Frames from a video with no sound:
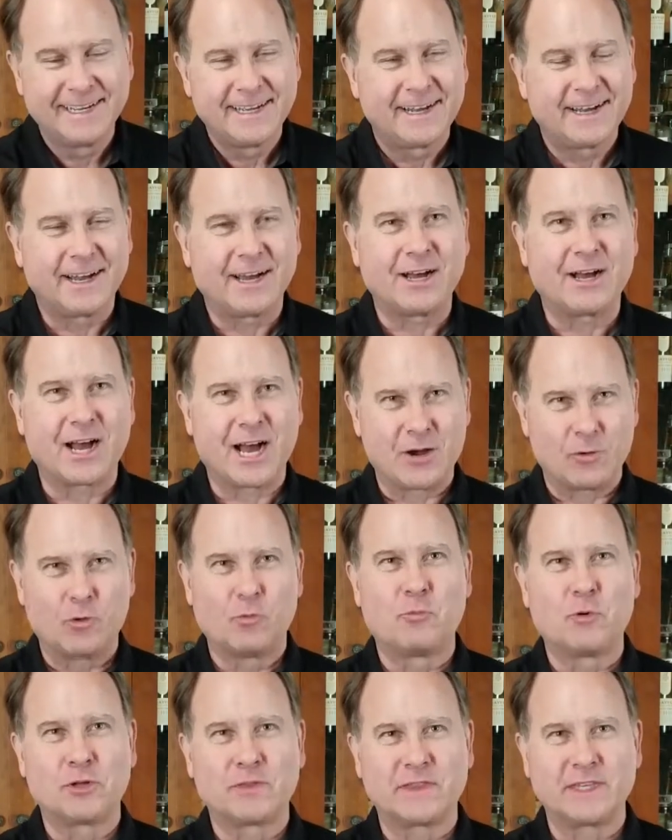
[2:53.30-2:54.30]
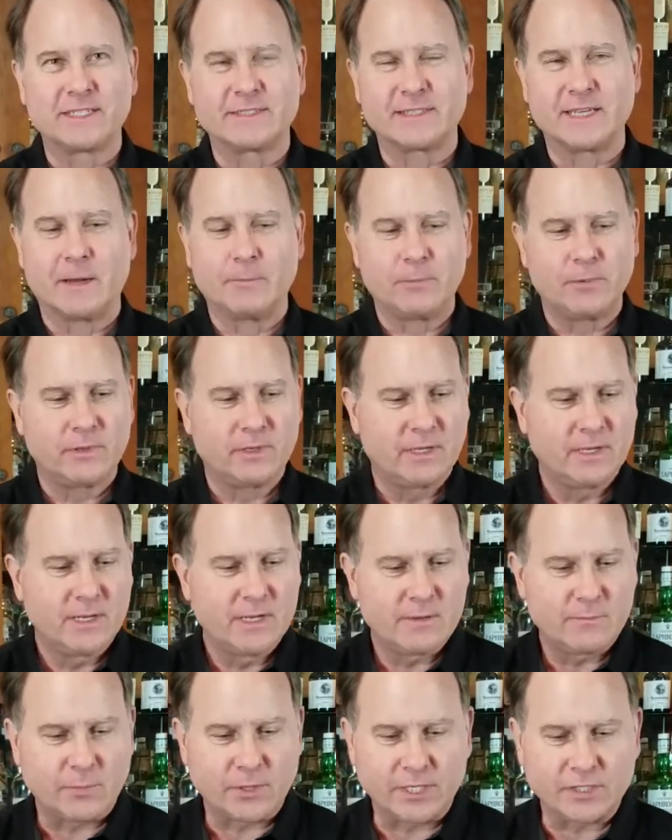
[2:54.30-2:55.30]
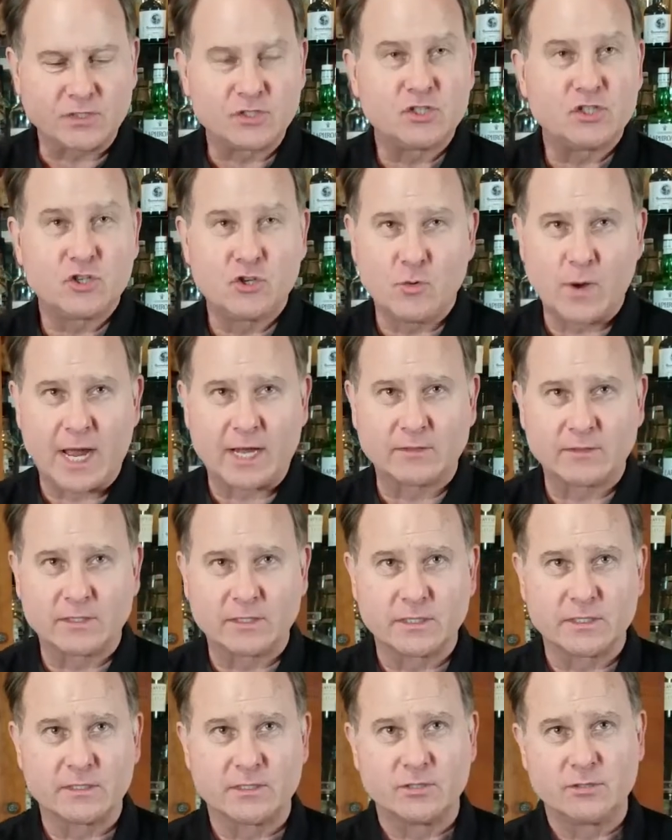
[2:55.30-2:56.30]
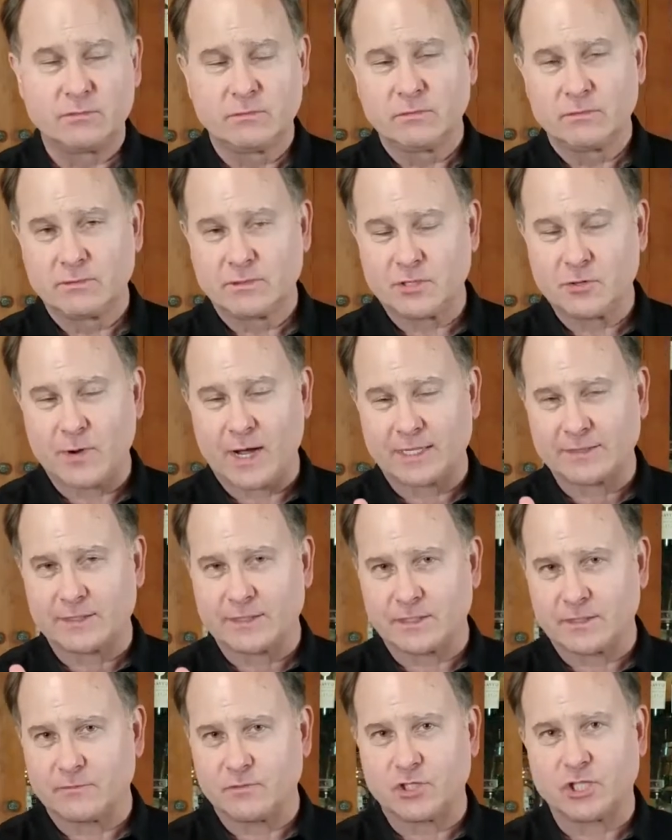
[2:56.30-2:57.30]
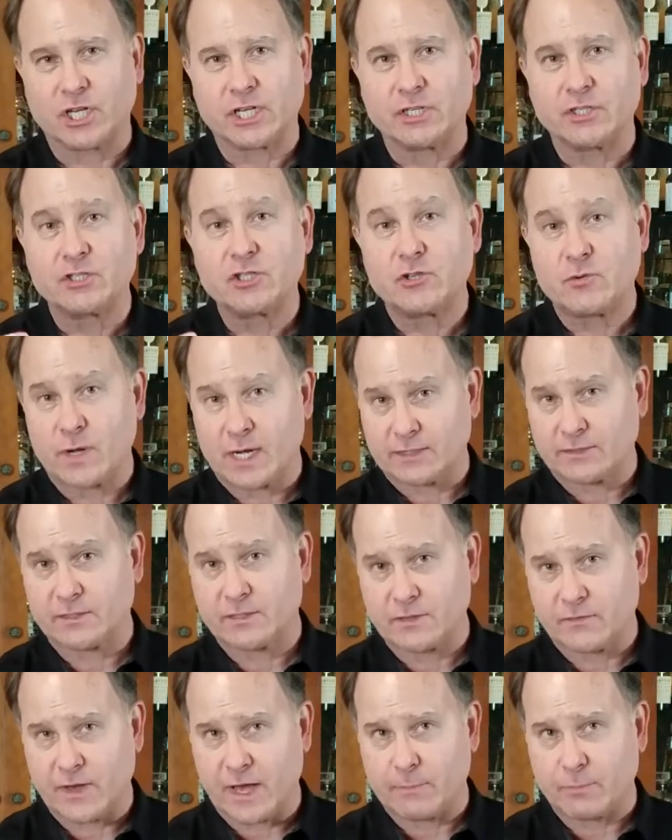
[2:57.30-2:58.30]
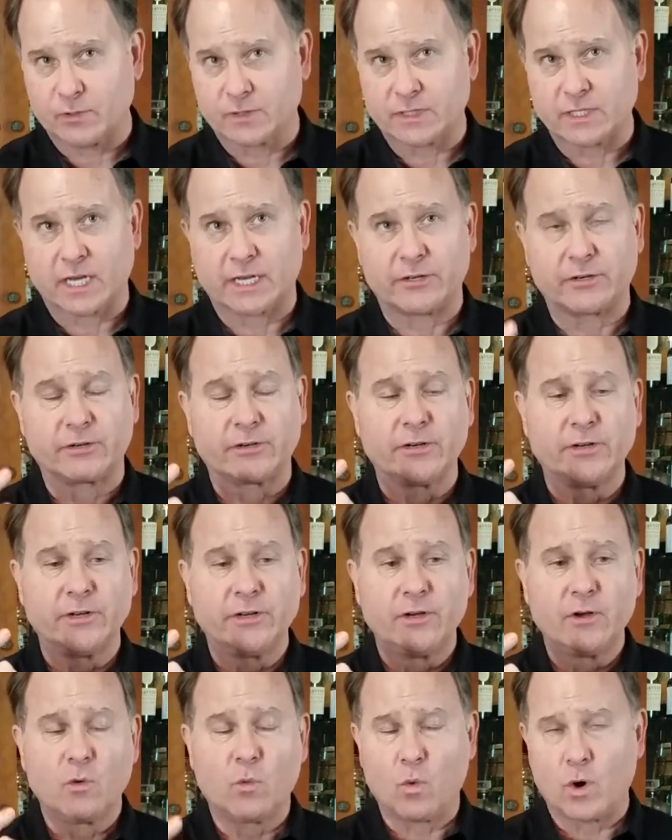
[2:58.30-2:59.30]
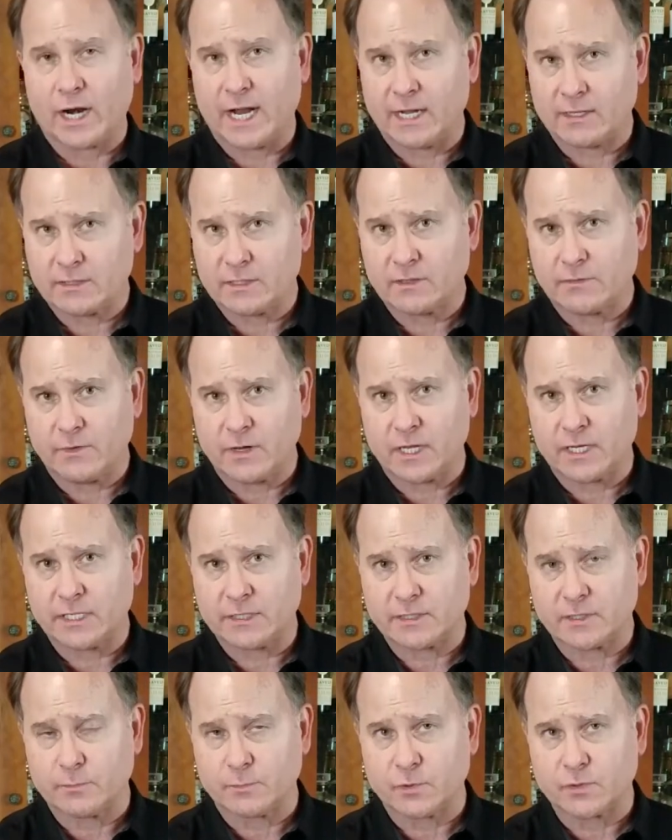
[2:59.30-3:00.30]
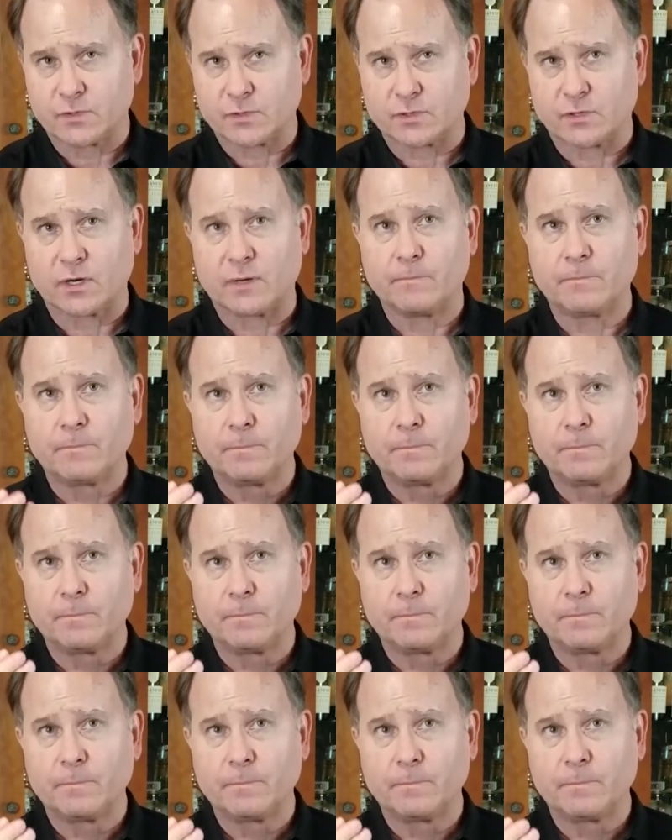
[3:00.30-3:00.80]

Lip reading: I will put this up, but it's 2 ounces of gin, 2 ounces of apple cider, 1 ounce of honey simple syrup,